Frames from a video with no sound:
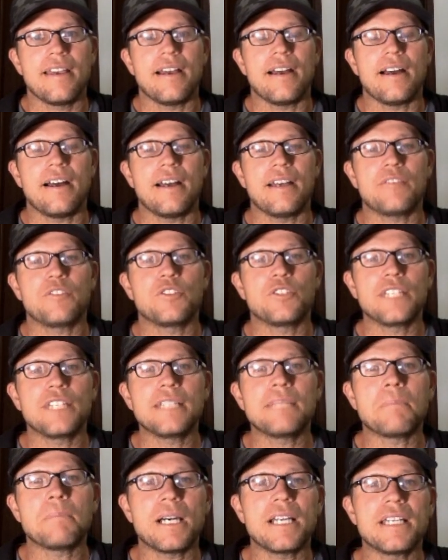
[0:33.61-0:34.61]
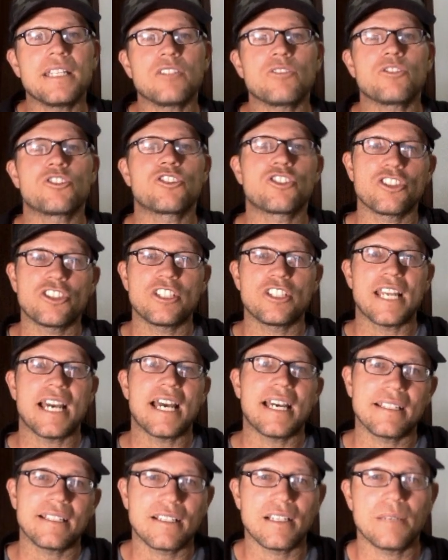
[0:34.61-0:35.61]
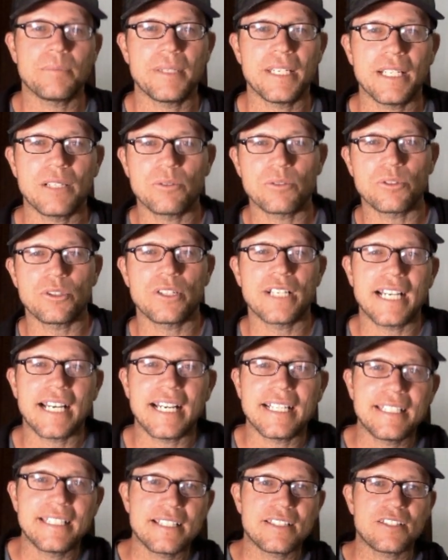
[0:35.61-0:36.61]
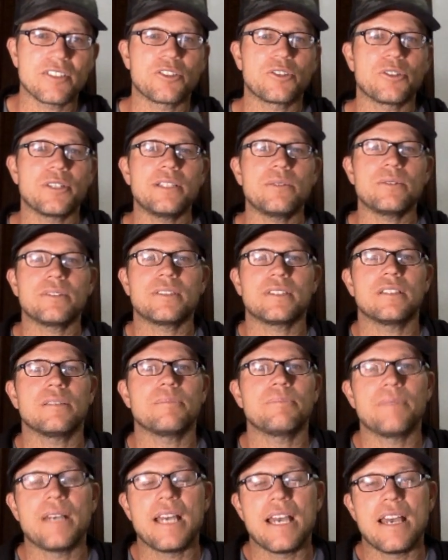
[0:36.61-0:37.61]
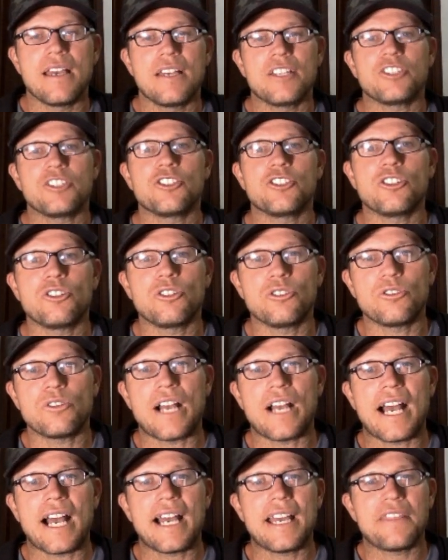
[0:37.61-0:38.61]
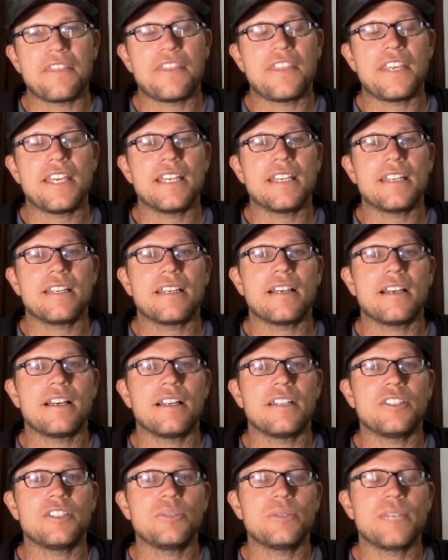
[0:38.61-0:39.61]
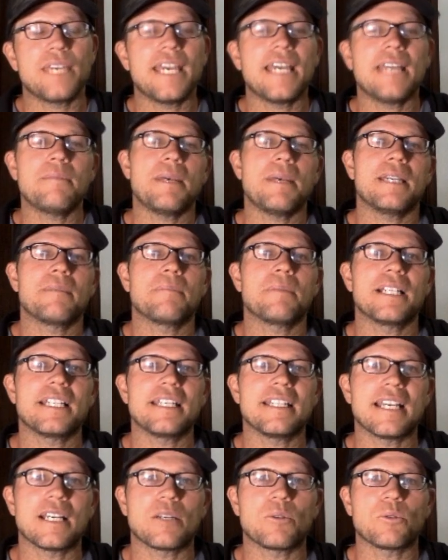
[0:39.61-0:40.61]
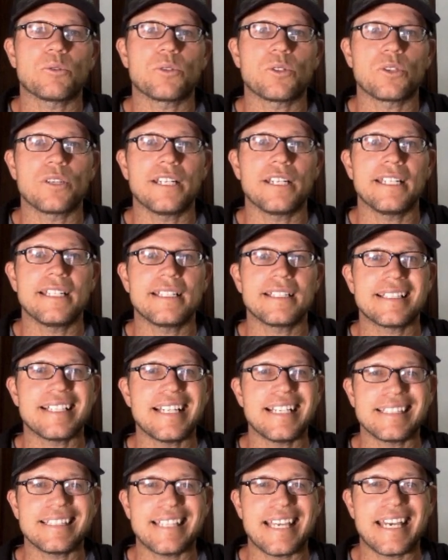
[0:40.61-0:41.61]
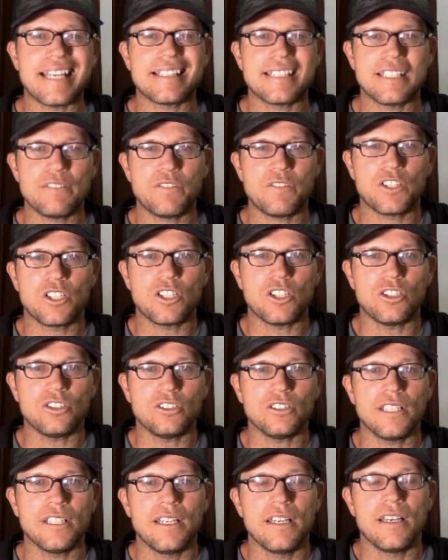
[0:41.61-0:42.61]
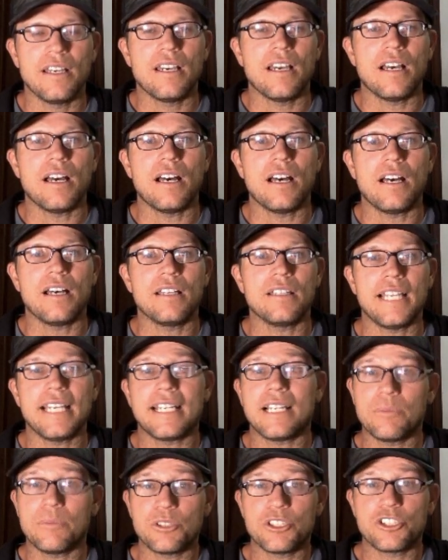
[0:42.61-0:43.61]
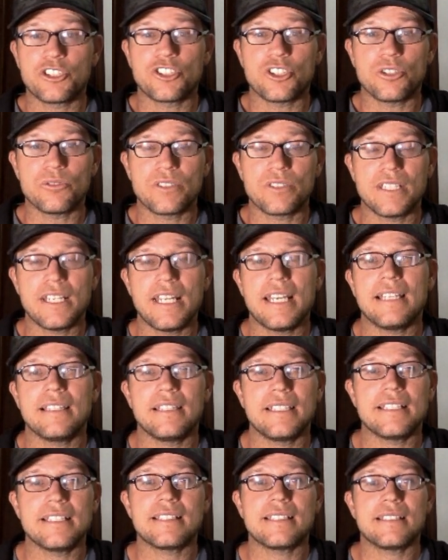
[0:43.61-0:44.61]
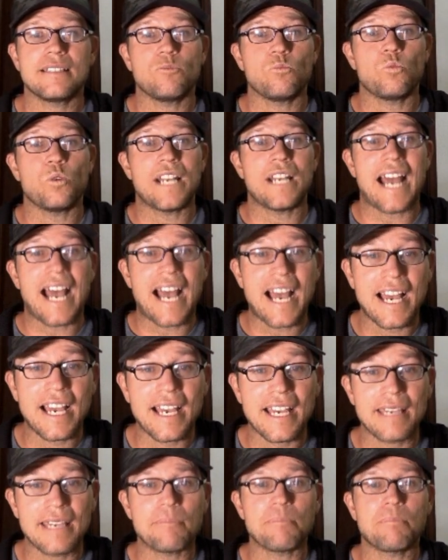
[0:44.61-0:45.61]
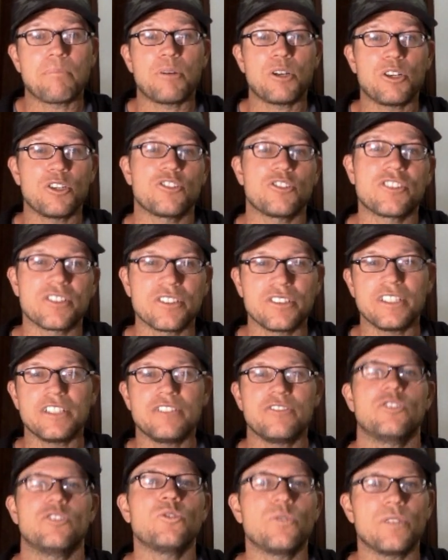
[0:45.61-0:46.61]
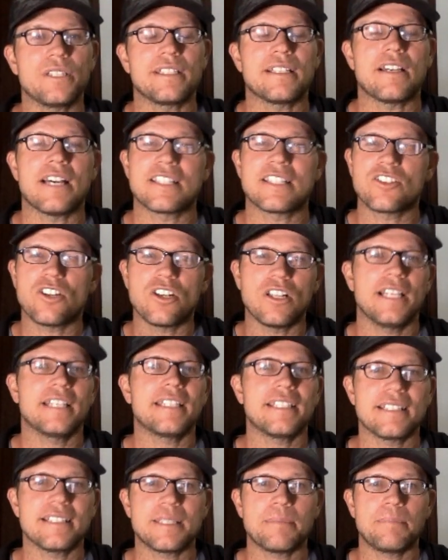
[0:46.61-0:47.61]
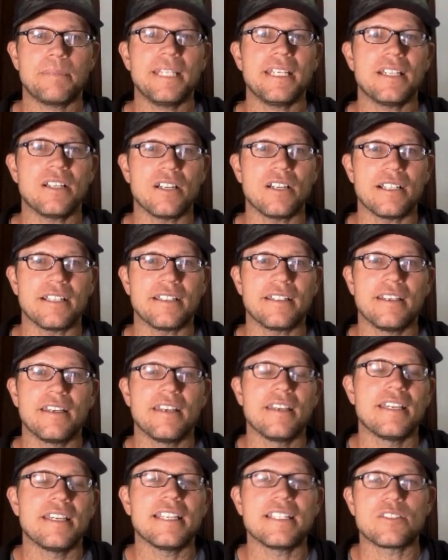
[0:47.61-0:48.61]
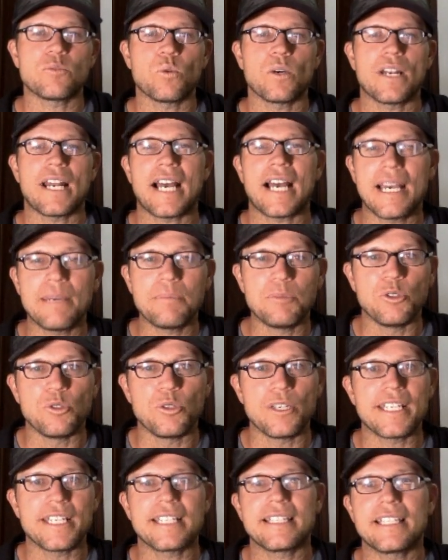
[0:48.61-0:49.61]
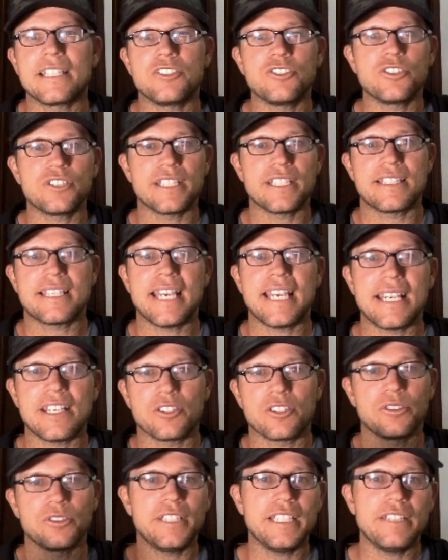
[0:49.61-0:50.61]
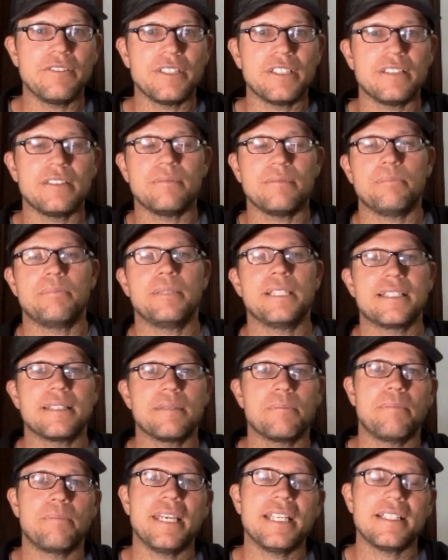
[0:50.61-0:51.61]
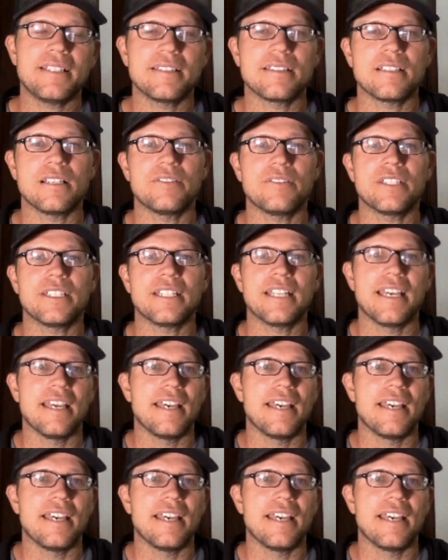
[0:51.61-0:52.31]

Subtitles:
If you need money, you should not come to Ecuador. And I disagreed with them. You know, I think you can make money in Ecuador, and it's not that difficult, like I'm going to show today, at least what I'm personally doing. That's all I can speak on is what I'm doing, and then you can take or leave it, bits and pieces of it,